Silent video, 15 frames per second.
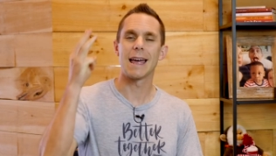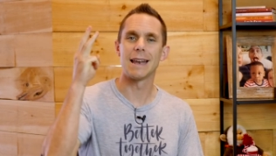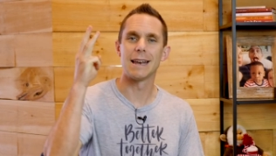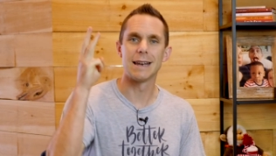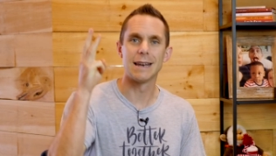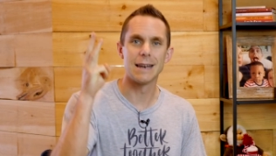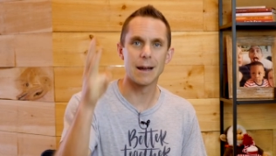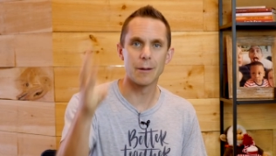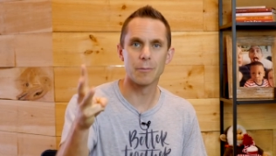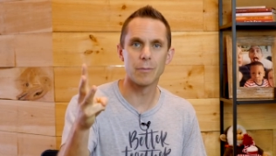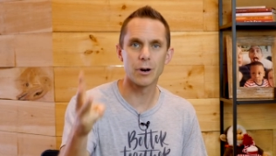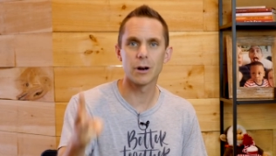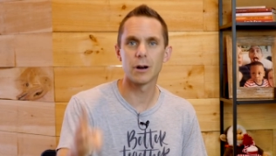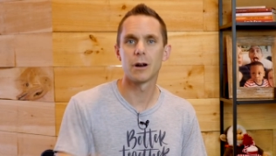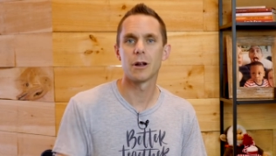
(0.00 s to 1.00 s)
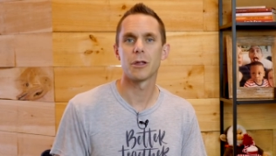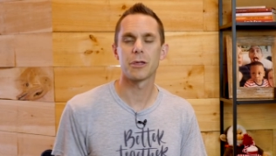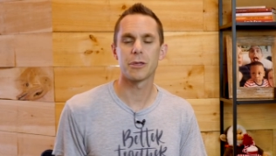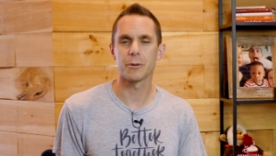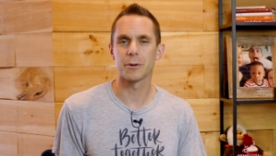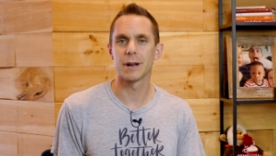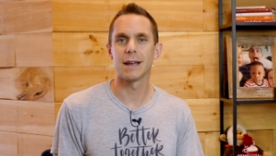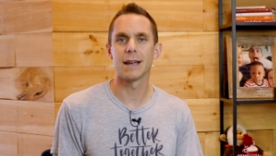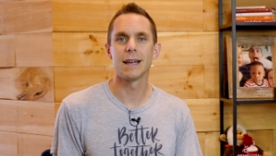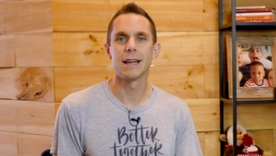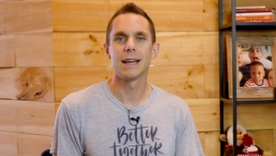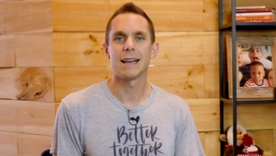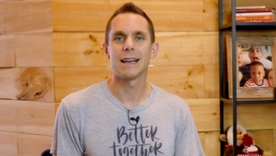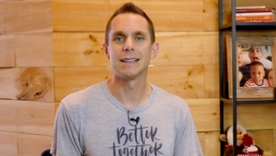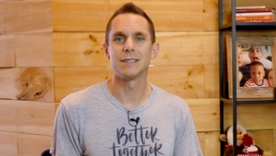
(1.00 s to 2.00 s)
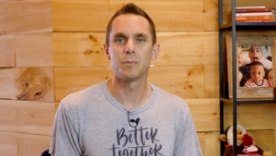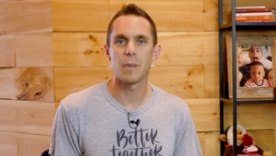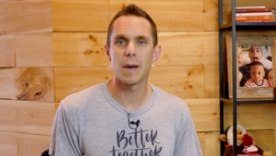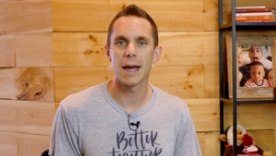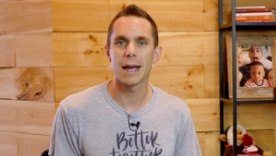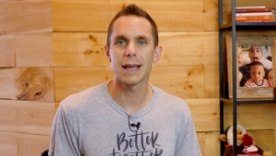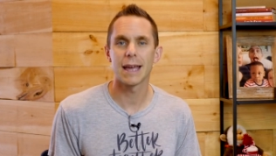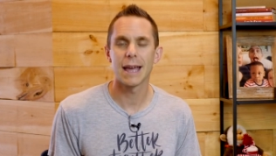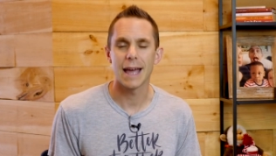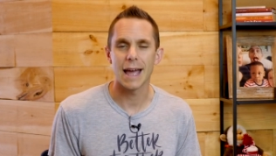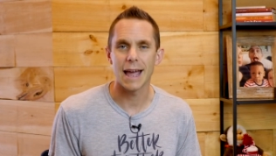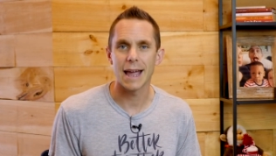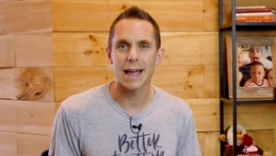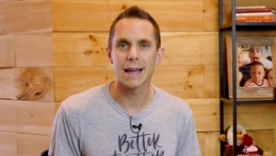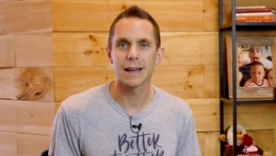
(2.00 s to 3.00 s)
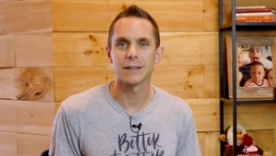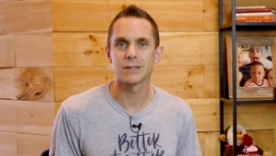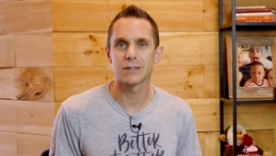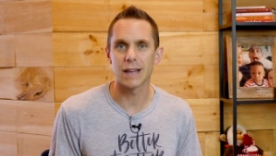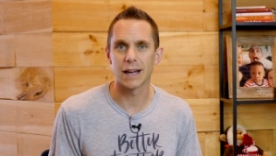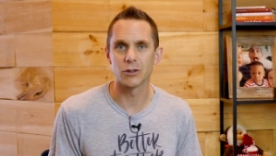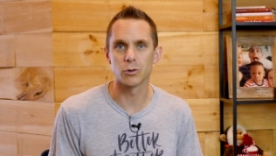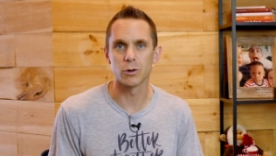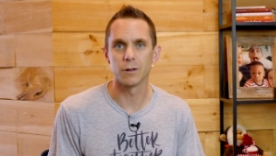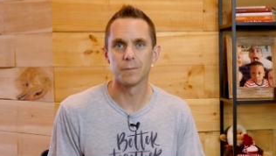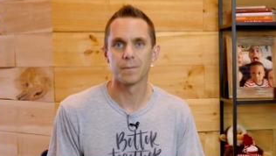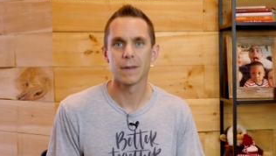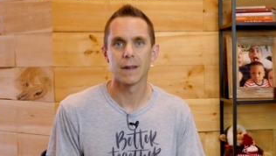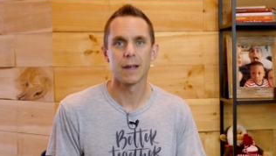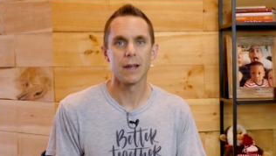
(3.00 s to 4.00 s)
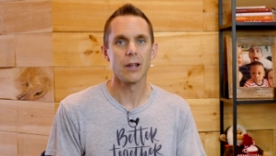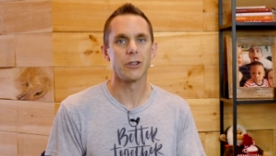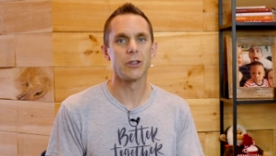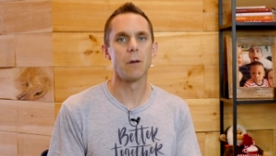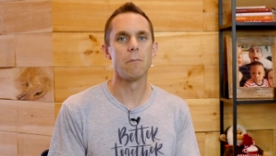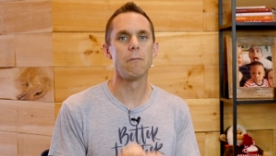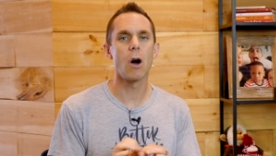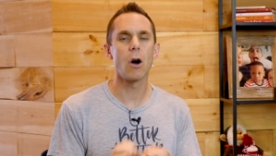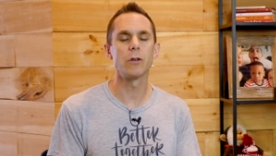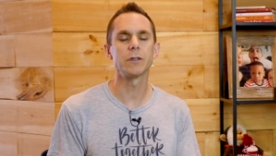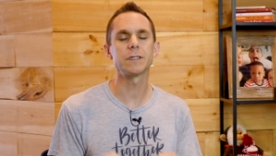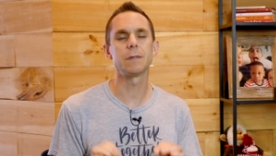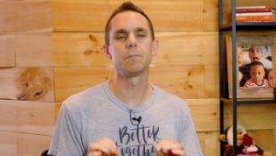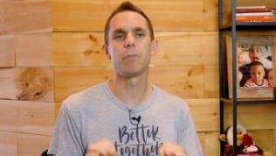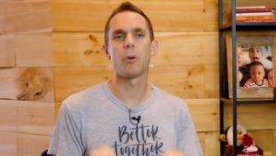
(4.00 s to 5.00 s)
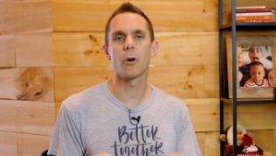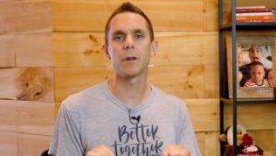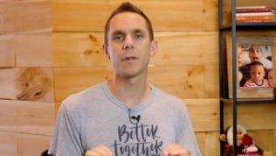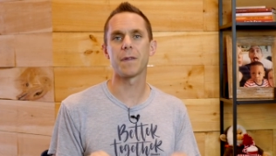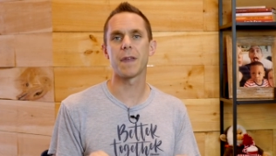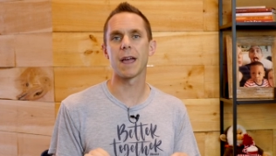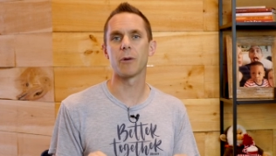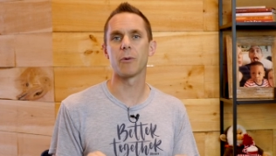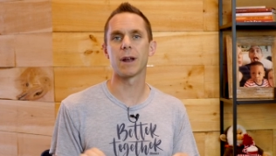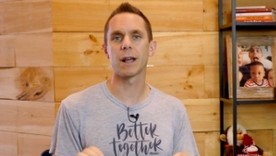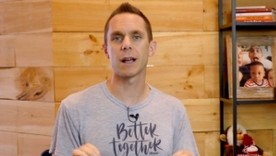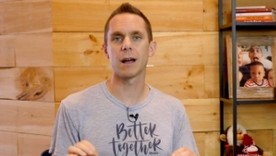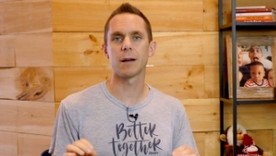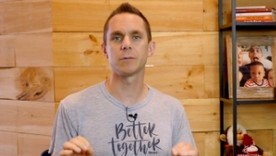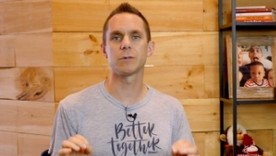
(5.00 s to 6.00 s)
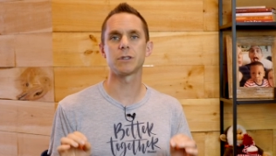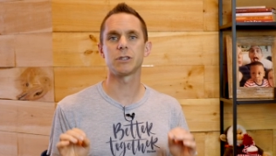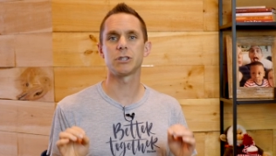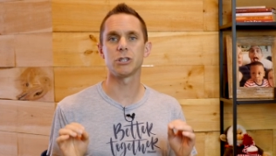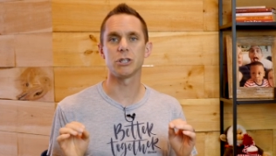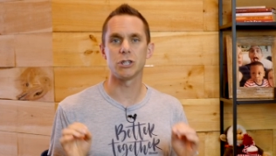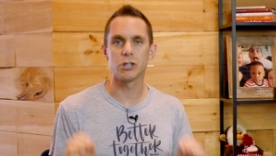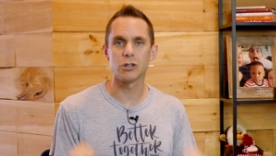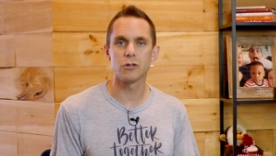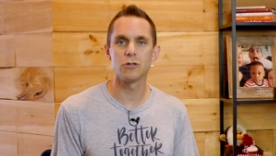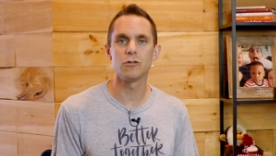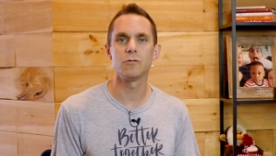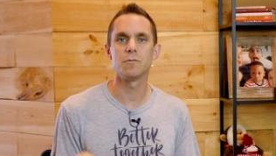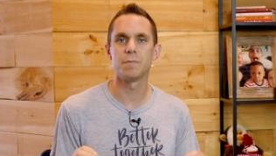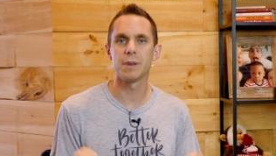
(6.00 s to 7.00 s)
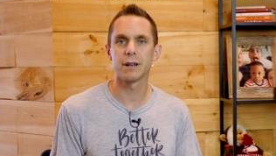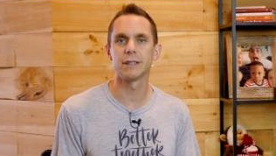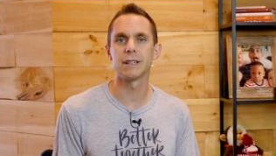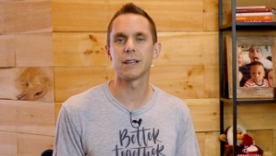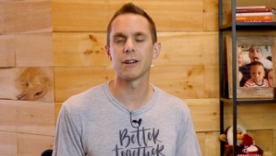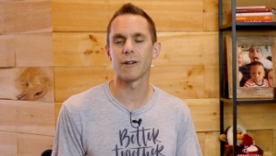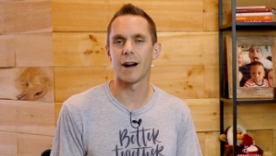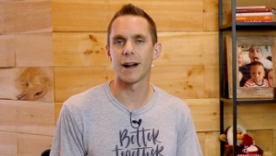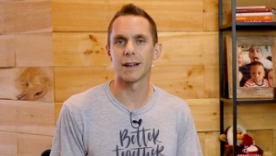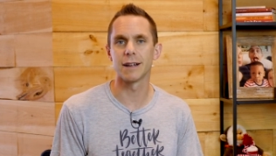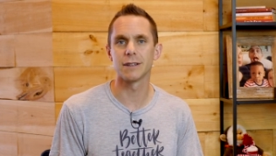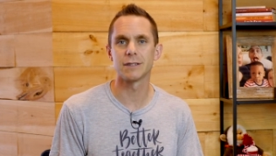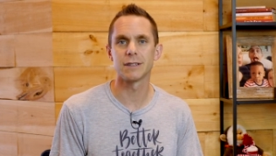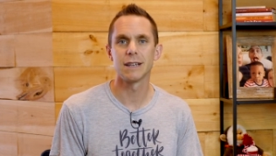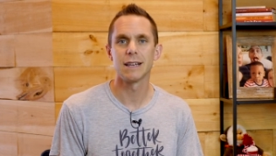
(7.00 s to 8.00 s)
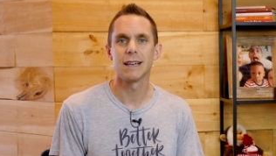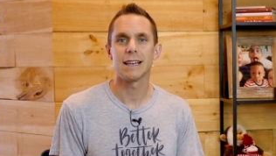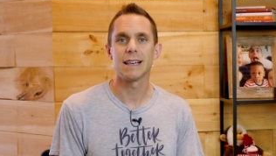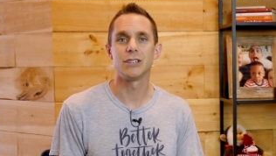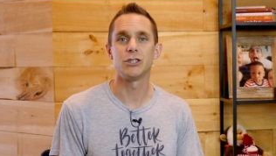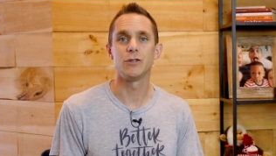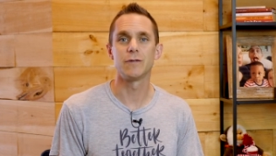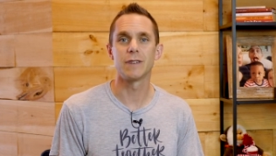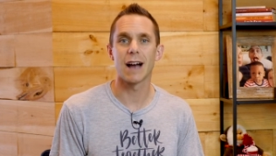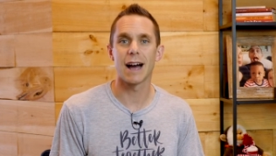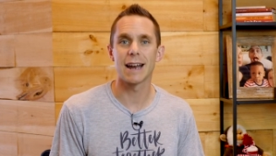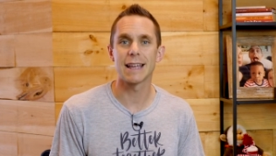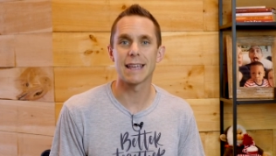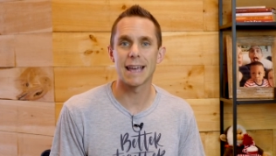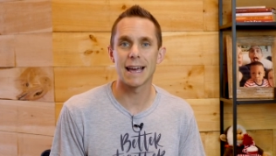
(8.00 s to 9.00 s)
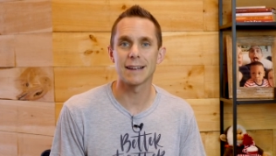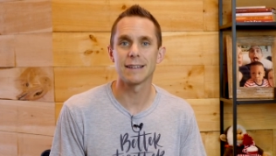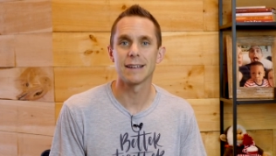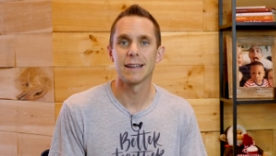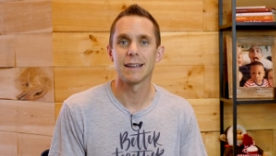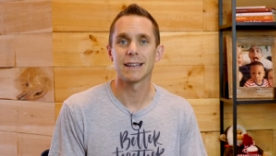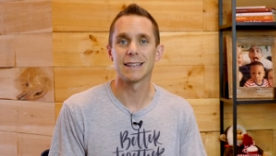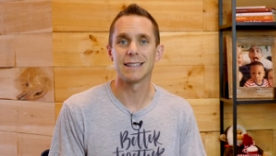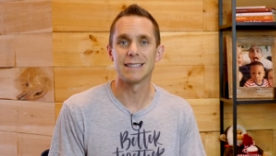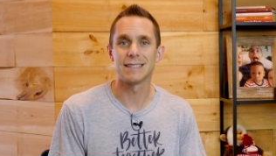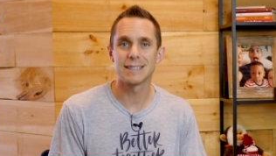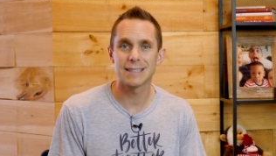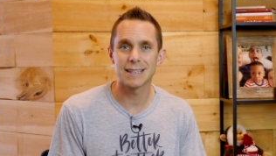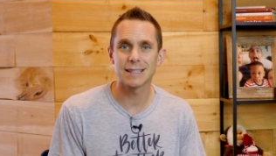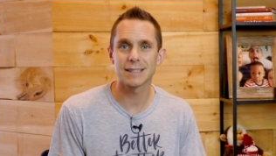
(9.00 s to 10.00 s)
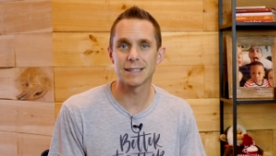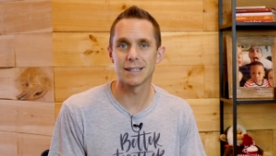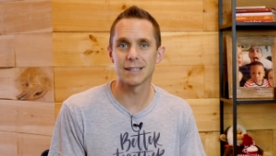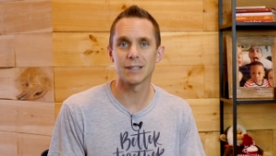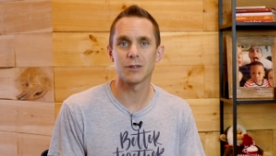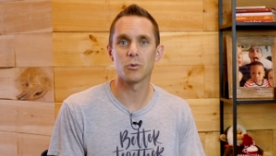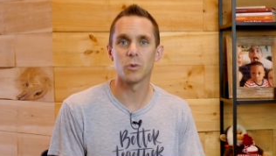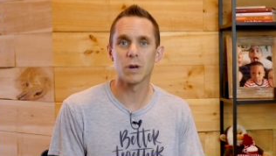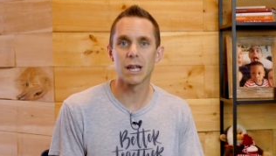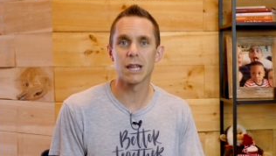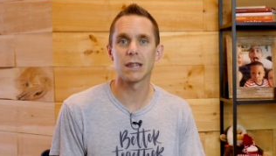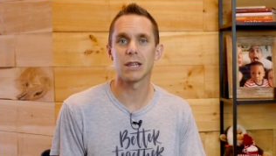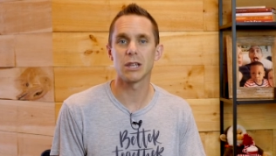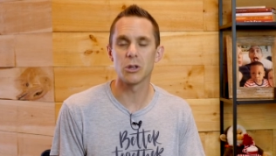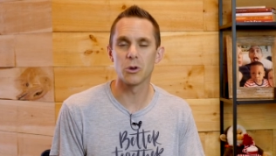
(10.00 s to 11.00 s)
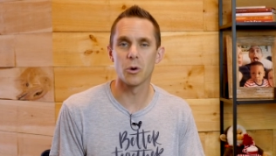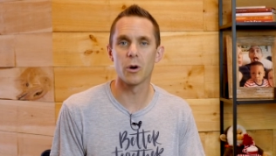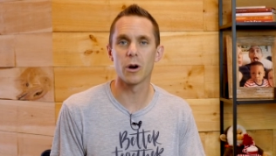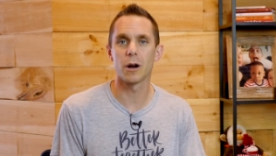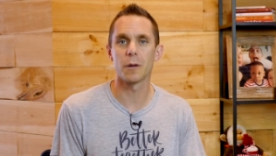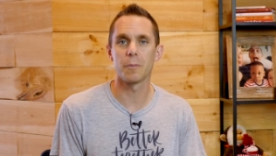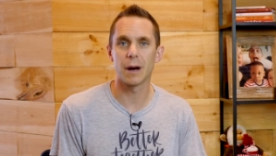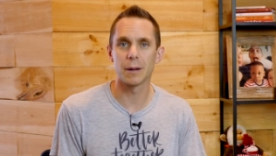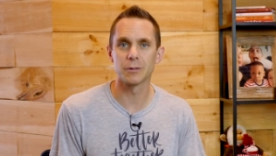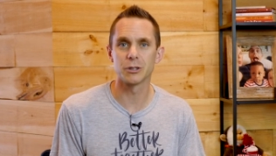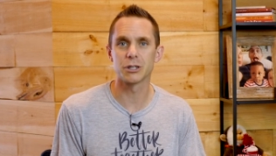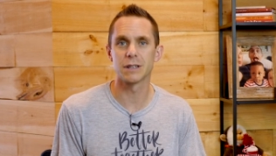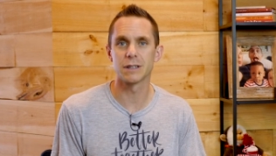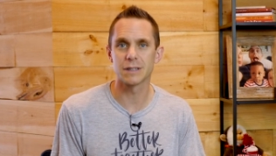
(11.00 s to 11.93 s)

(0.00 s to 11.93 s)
And number three is pick a schedule. The most important thing when it comes to you building your audience is you've got to get consistent with your publishing